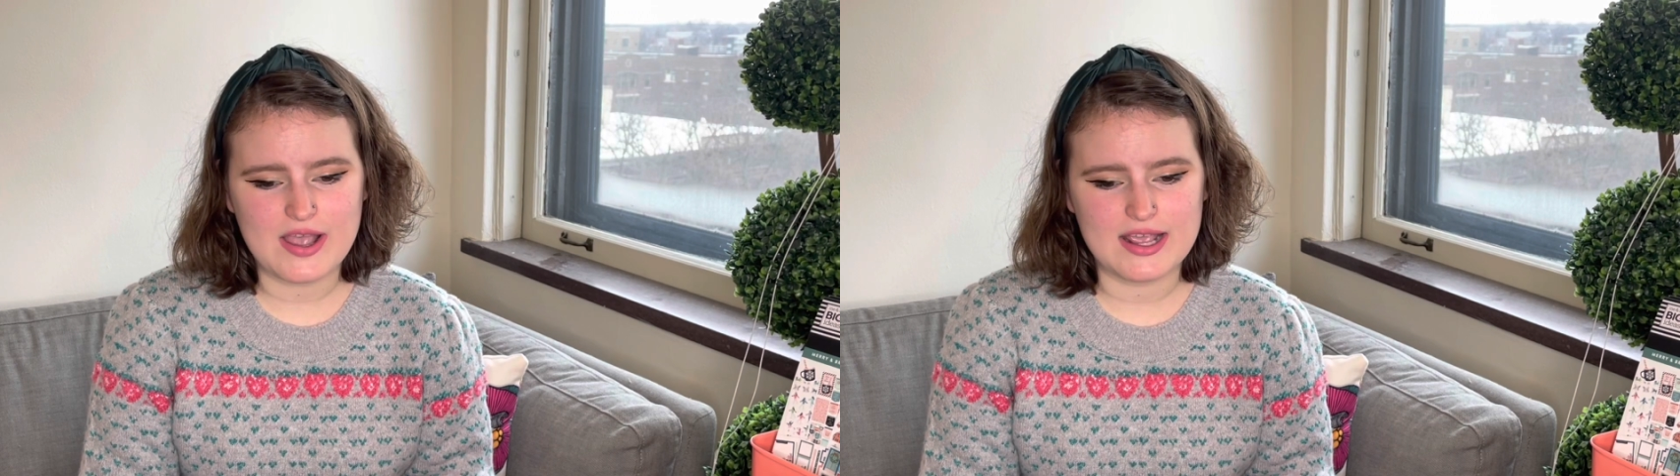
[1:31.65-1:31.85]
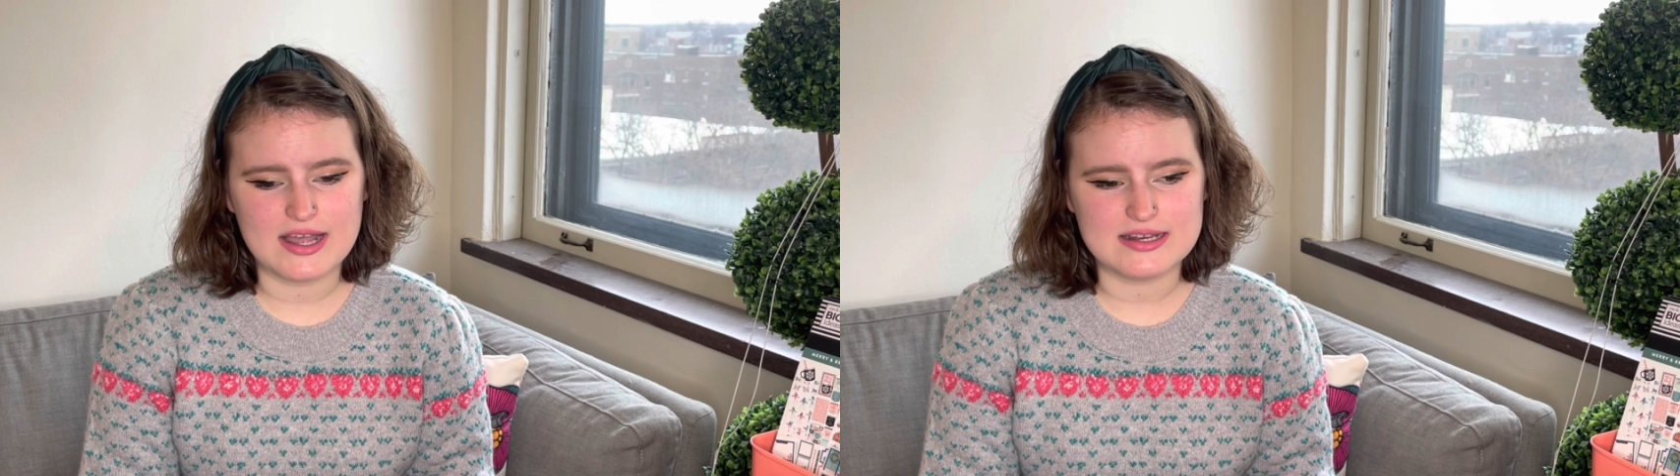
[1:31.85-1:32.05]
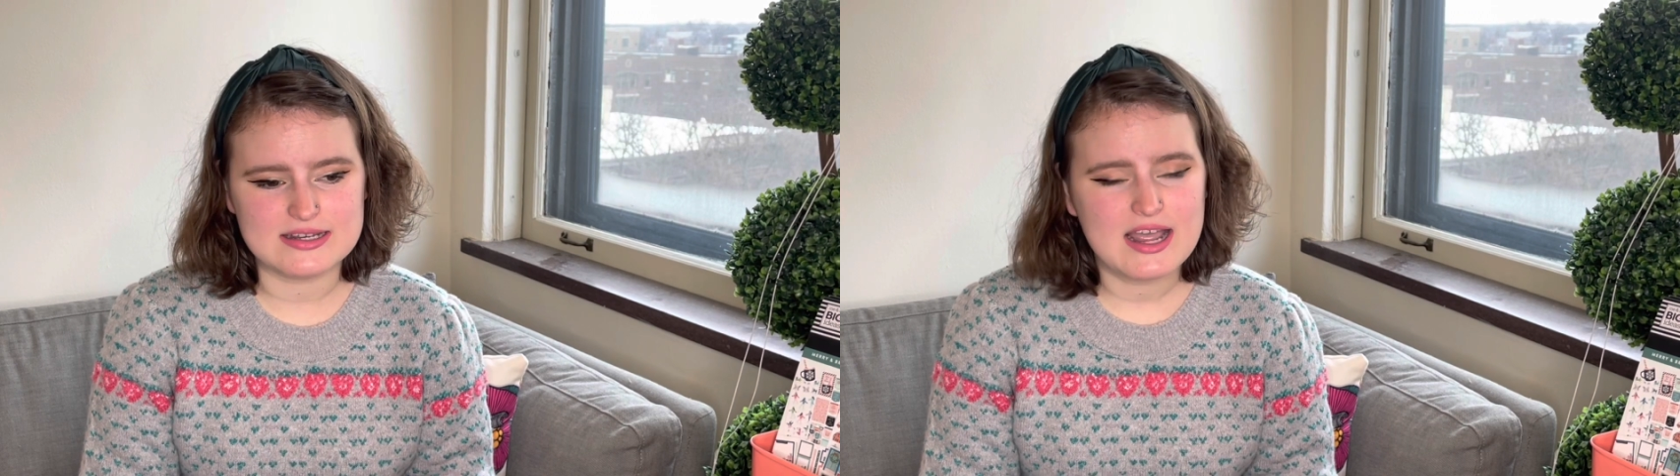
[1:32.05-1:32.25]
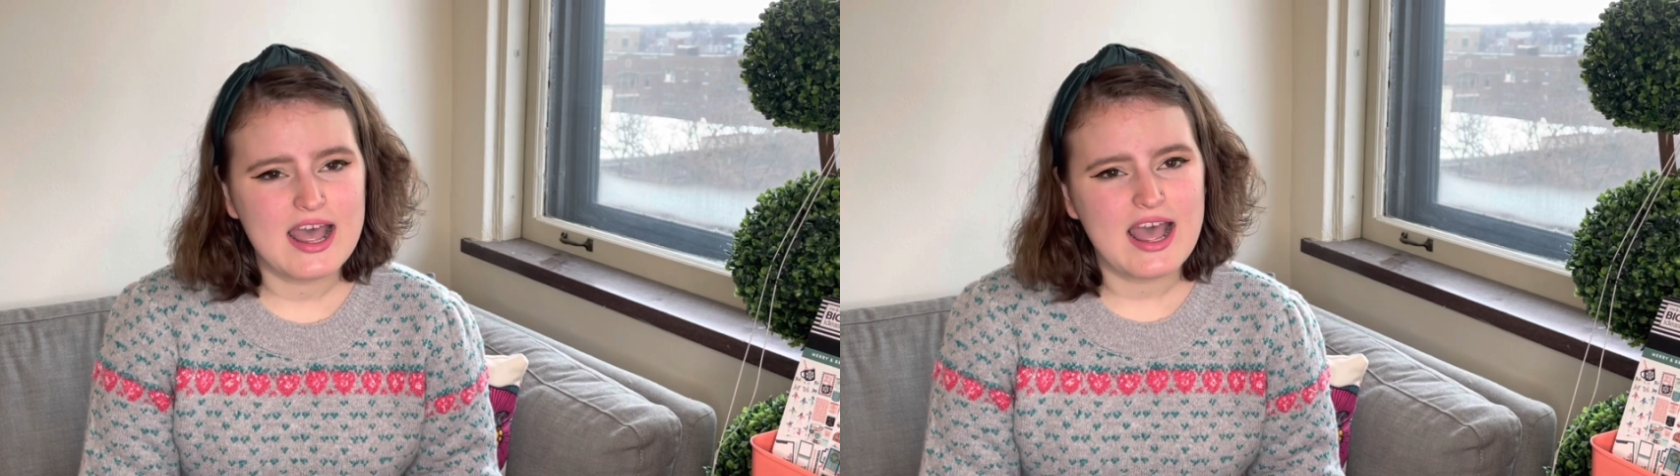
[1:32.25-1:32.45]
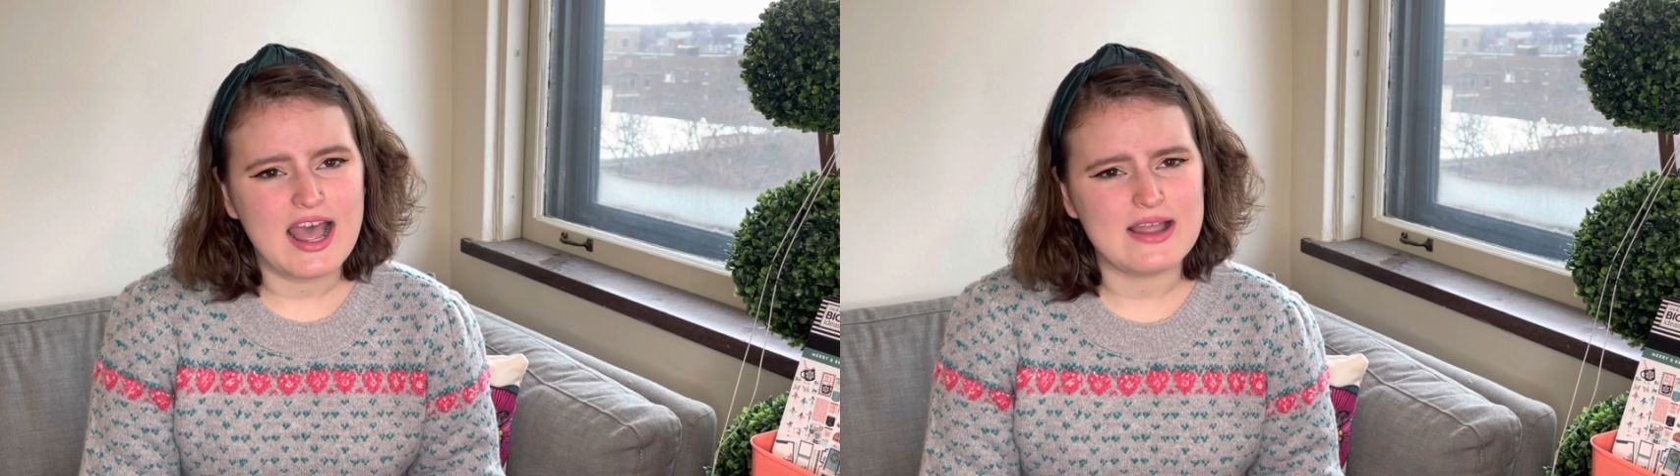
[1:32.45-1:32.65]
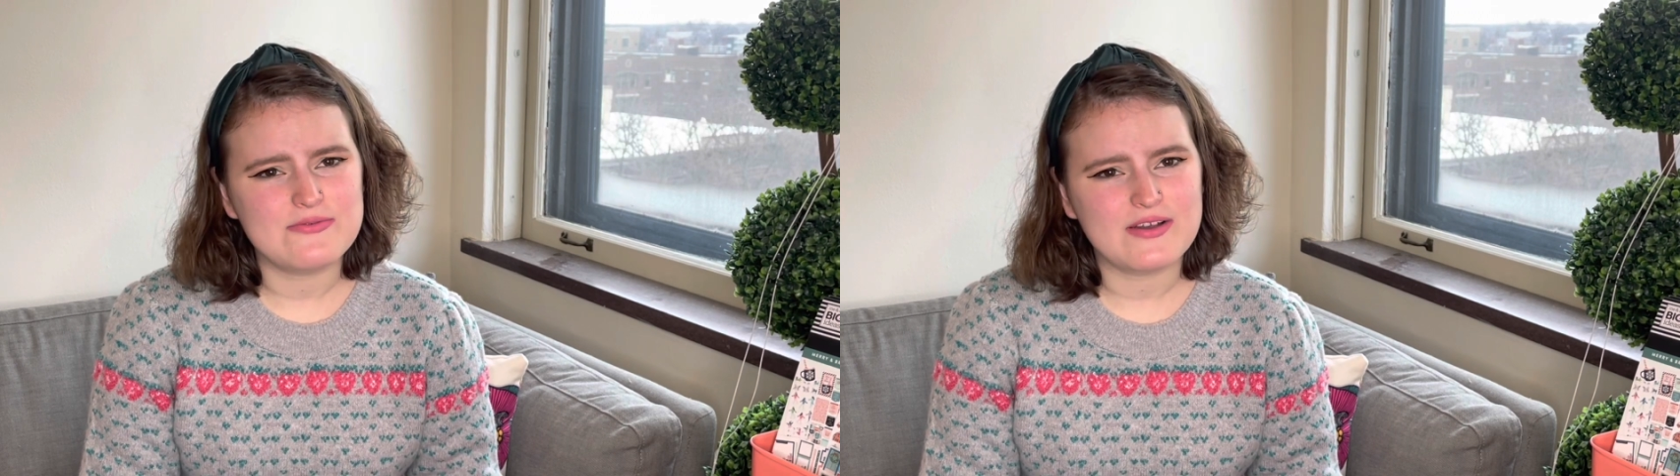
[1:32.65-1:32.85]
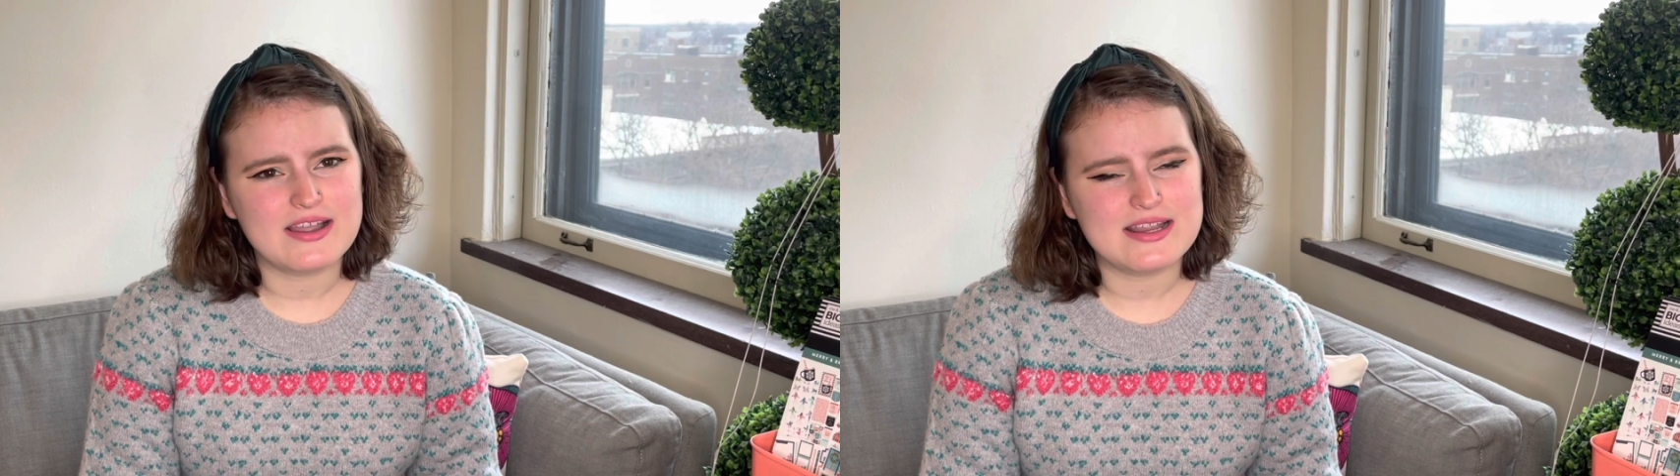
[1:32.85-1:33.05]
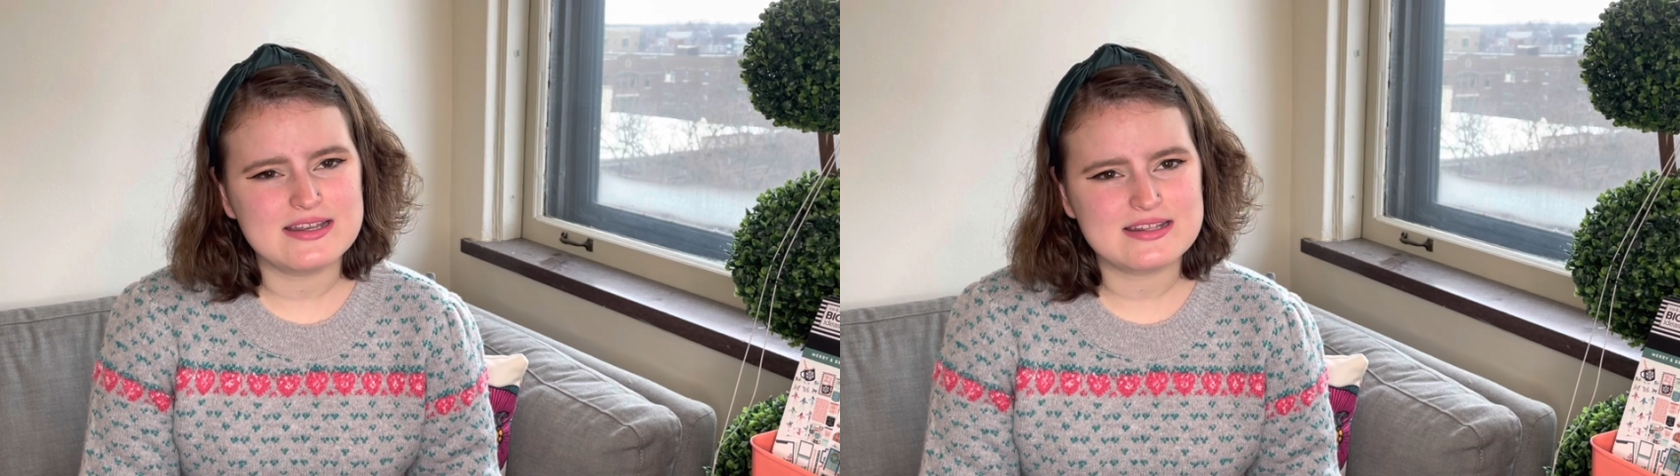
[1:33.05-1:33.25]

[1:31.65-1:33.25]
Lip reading: and I find